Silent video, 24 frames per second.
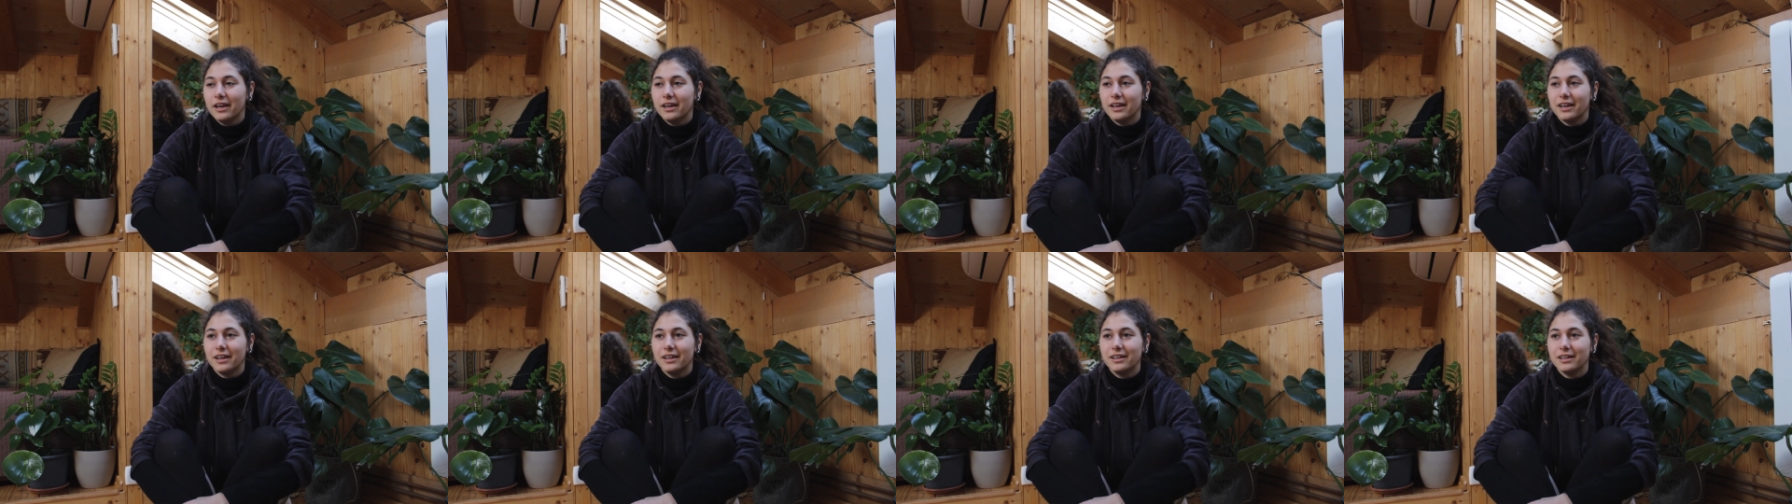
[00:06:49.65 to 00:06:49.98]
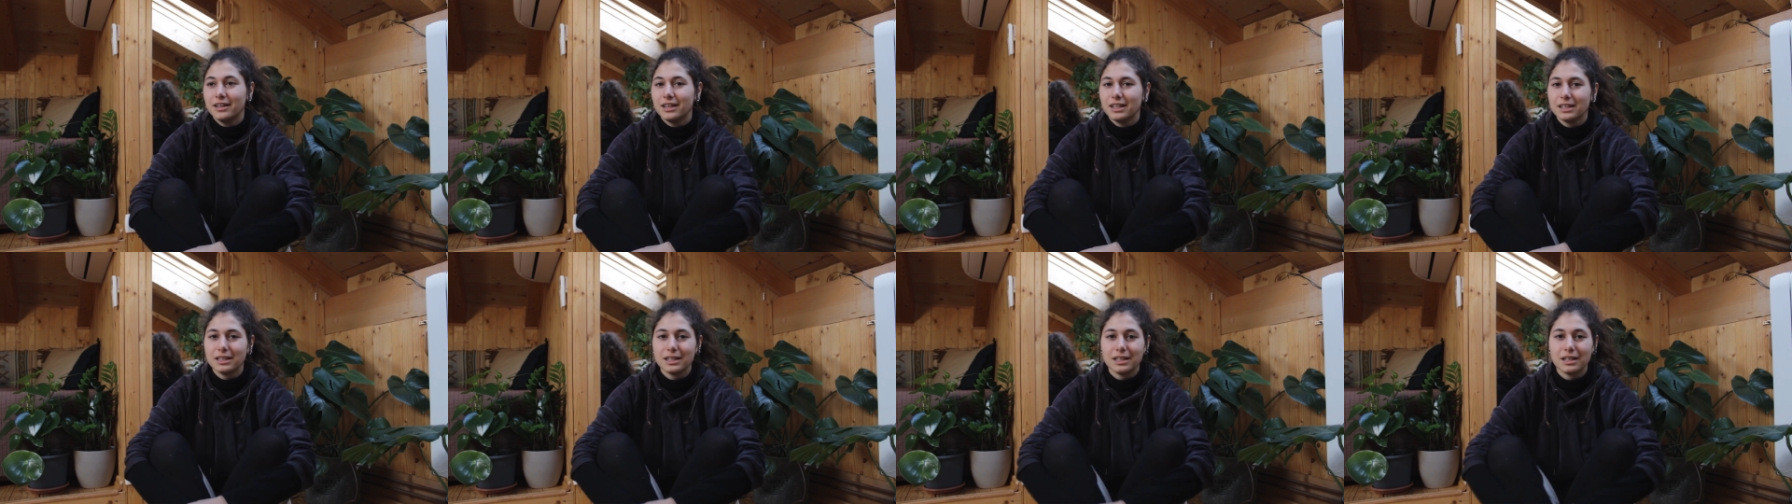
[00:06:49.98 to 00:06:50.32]
in
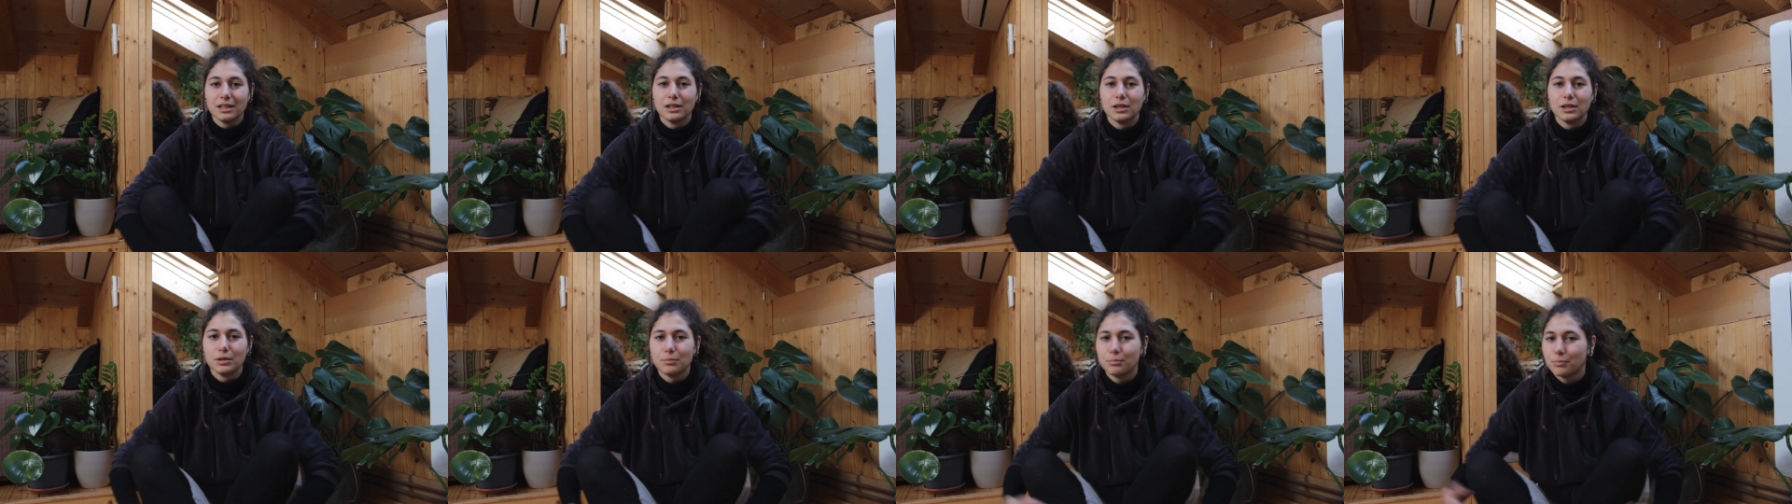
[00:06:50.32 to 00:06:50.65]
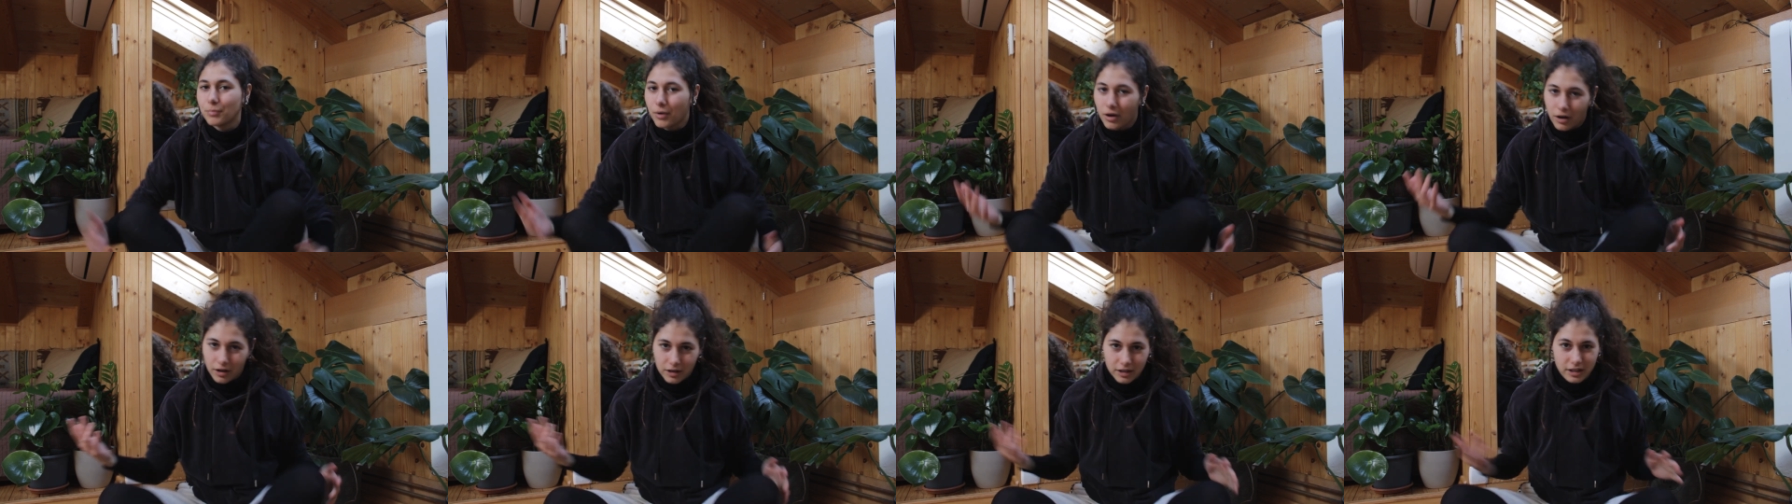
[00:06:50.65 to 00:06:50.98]
a little
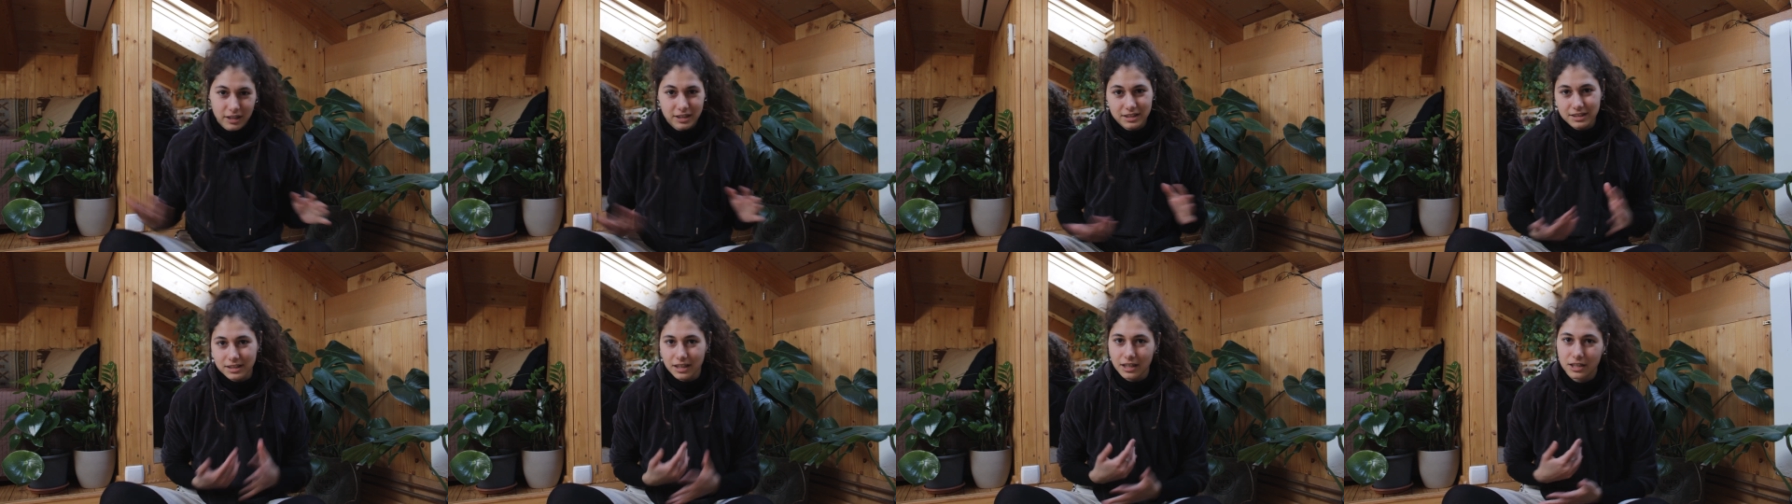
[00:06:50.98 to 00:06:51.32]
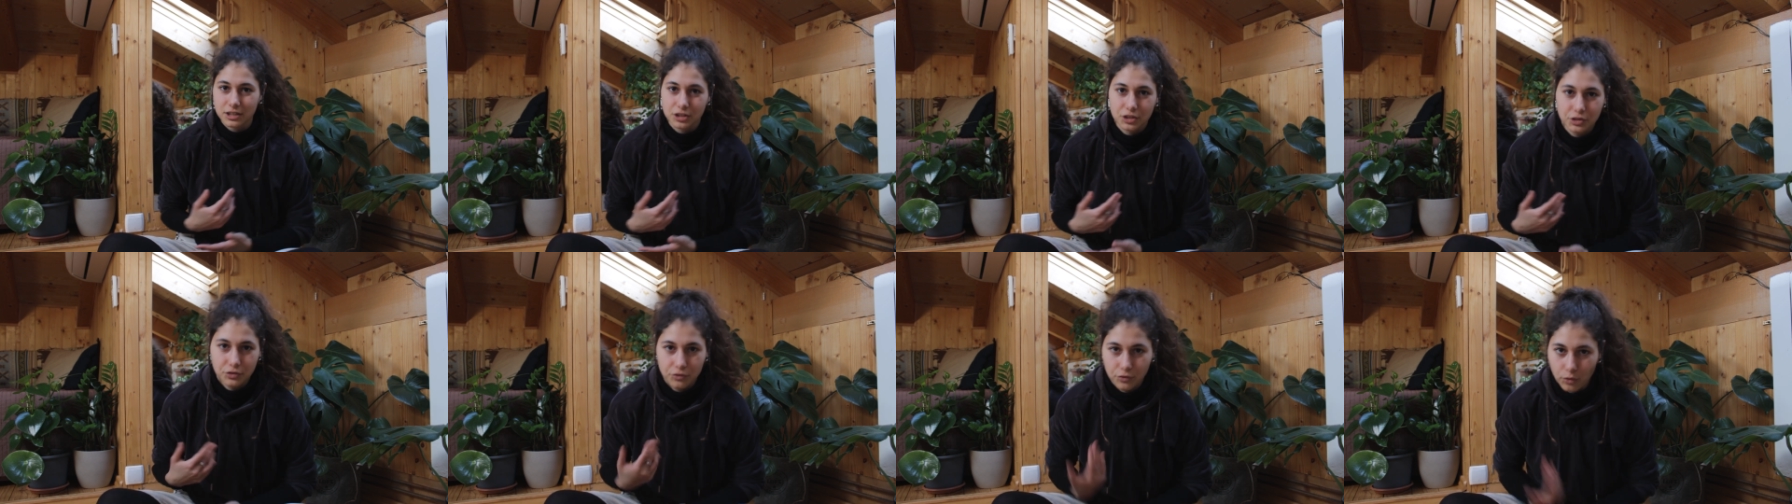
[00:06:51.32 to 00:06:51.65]
park
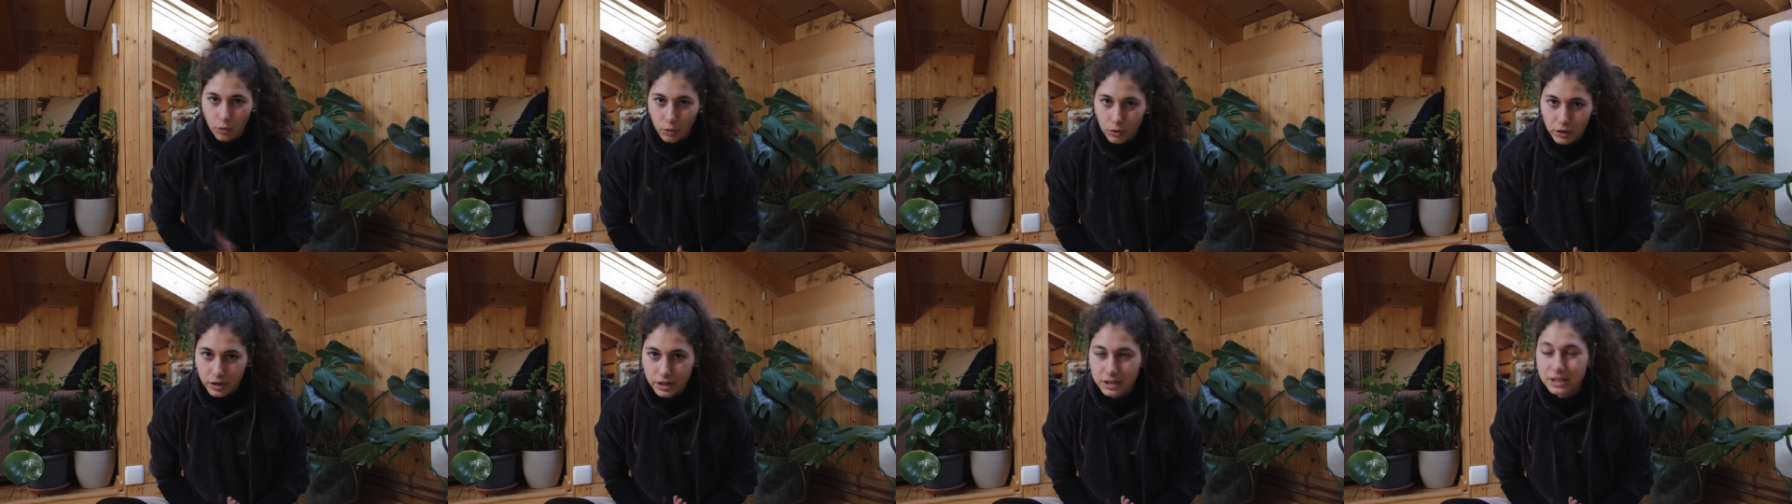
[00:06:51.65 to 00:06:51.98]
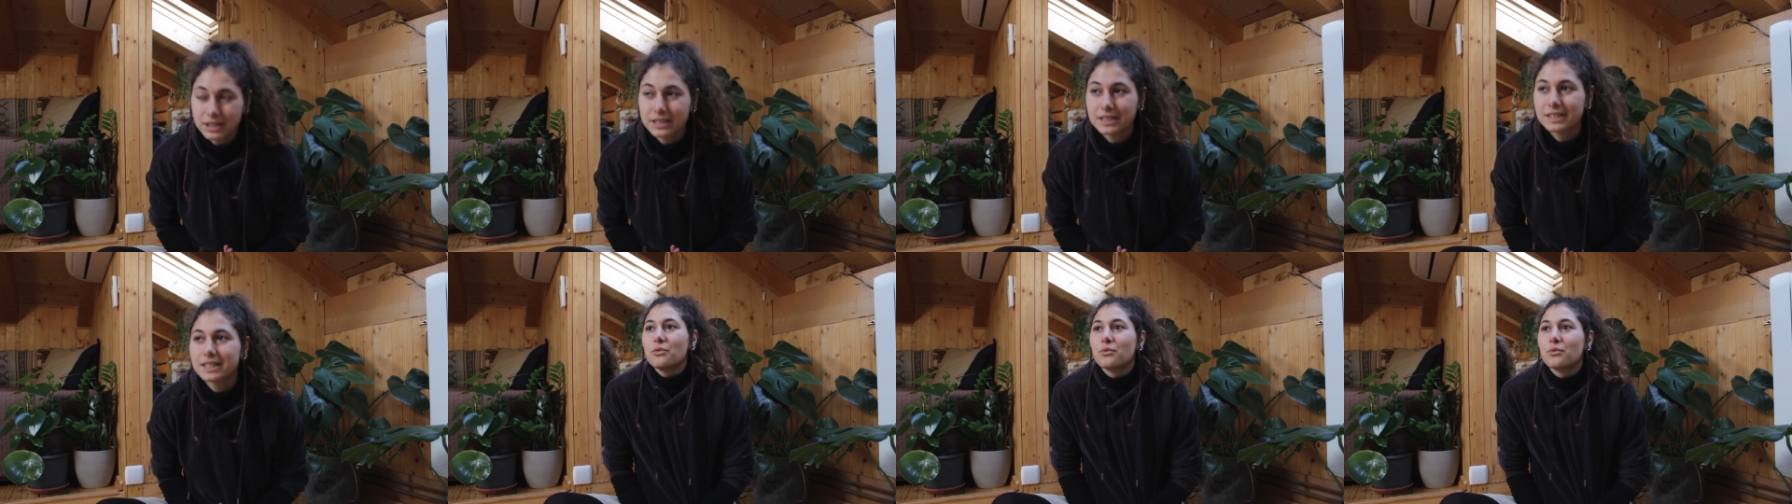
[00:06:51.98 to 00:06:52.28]
slash forest